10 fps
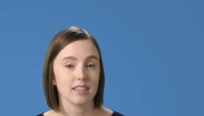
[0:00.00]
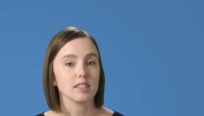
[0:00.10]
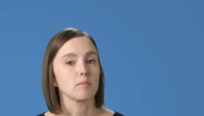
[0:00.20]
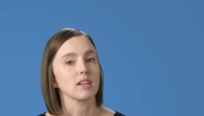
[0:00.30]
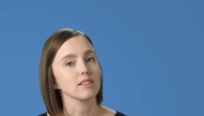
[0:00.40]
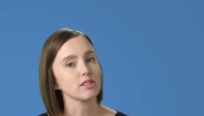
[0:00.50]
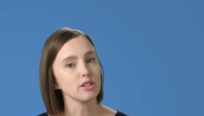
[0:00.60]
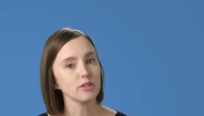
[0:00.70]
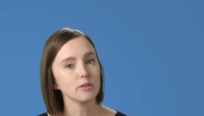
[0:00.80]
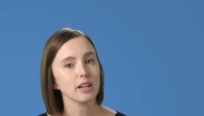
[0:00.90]
Subtest
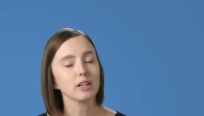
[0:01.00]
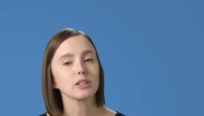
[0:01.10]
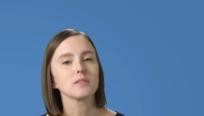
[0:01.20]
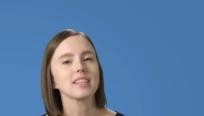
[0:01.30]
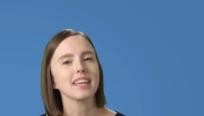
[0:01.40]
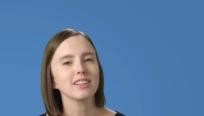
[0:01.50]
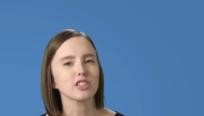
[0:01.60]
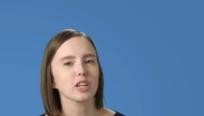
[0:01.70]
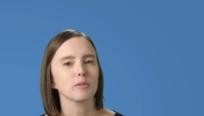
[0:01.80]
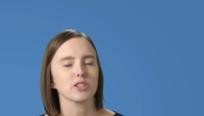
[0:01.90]
two includes
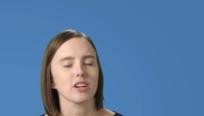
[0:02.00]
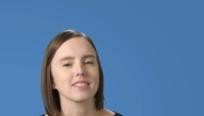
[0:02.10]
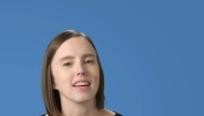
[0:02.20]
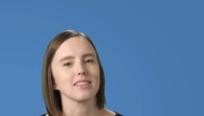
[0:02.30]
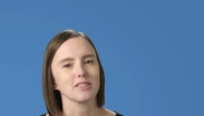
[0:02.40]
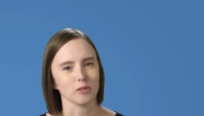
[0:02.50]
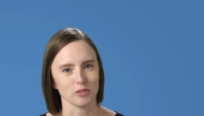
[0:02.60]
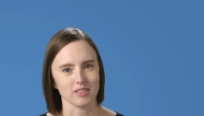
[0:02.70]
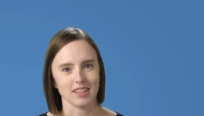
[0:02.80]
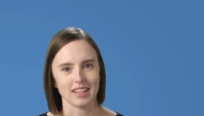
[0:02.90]
English language arts and
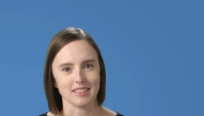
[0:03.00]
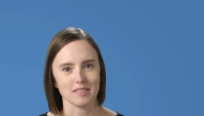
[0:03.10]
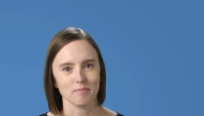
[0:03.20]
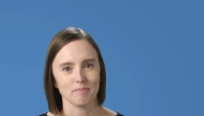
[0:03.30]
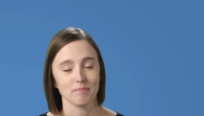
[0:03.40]
social studies.